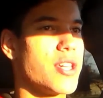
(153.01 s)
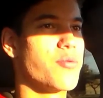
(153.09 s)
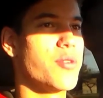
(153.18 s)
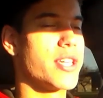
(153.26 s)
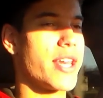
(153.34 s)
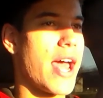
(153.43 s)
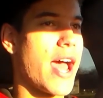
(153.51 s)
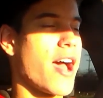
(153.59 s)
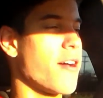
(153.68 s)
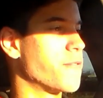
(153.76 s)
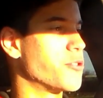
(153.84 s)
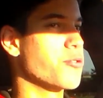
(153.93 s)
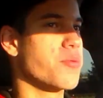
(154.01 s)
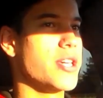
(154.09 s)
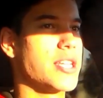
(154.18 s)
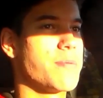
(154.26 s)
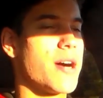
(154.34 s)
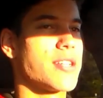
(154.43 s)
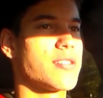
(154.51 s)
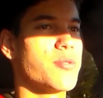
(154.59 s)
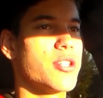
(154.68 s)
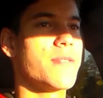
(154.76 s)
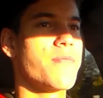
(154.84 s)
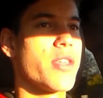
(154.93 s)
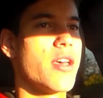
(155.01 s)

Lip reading: week and a half, 2 weeks possibly.